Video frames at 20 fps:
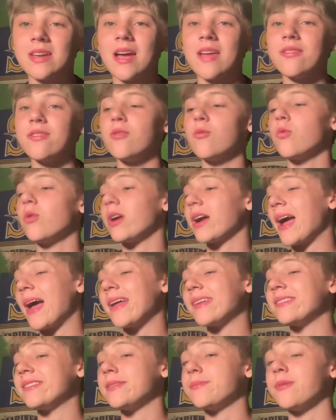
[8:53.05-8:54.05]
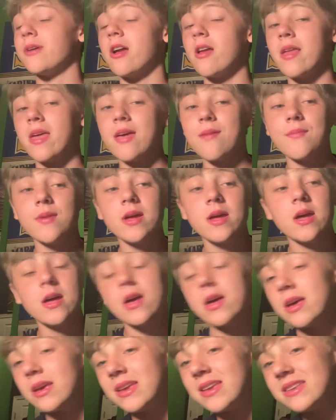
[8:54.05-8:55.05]
I think we're kind of sleep on him
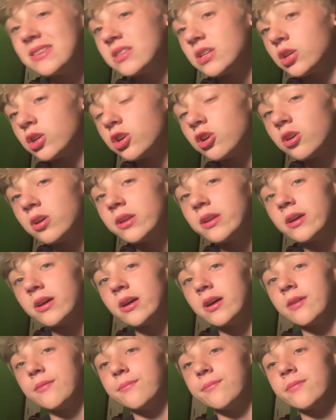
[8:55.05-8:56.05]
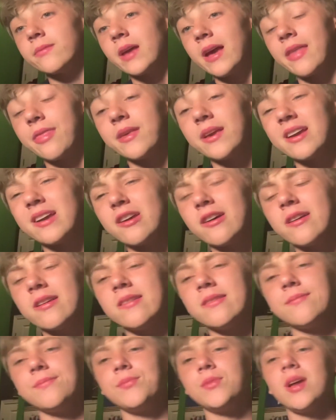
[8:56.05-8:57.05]
he's a good, um, I think, a
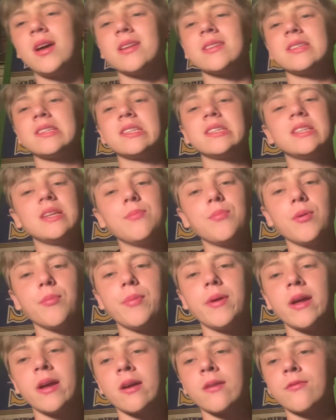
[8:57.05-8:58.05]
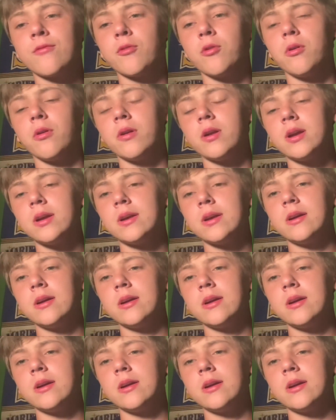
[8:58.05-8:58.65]
good not sleeper pick for,